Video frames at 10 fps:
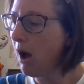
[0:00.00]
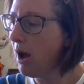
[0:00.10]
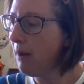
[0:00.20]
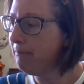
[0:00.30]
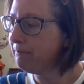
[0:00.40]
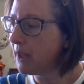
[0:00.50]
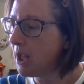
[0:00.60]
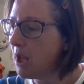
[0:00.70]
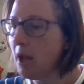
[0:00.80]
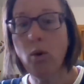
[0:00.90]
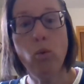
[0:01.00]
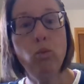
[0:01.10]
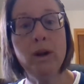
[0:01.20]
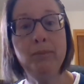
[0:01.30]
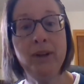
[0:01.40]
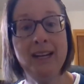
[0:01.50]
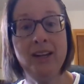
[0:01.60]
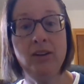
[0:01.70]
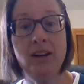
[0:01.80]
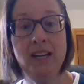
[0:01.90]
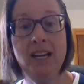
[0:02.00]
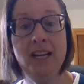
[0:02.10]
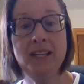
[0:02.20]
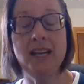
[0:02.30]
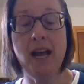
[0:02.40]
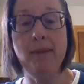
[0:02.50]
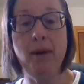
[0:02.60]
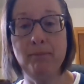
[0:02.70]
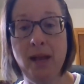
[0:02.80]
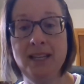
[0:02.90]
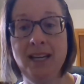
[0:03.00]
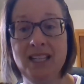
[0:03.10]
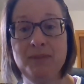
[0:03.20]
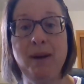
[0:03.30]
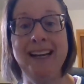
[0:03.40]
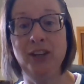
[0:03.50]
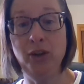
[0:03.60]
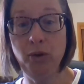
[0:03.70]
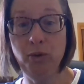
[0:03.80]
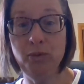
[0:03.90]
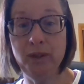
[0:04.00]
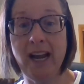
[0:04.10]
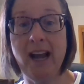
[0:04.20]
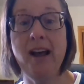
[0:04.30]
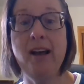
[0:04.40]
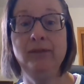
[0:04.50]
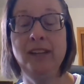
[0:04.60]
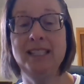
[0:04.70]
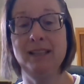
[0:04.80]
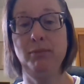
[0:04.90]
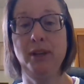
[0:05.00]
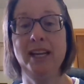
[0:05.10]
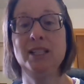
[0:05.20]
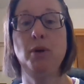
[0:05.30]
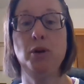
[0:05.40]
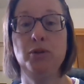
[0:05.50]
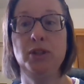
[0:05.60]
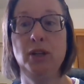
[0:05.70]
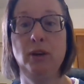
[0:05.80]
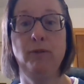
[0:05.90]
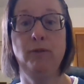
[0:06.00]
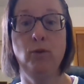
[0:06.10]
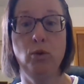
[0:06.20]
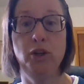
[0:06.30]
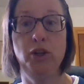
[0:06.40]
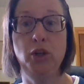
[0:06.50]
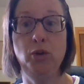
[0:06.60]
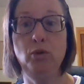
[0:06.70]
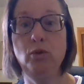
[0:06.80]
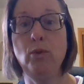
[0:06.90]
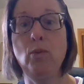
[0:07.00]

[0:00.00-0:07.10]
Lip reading: Um, what I'm planning on is on Mondays by noon to have lesson plans posted for you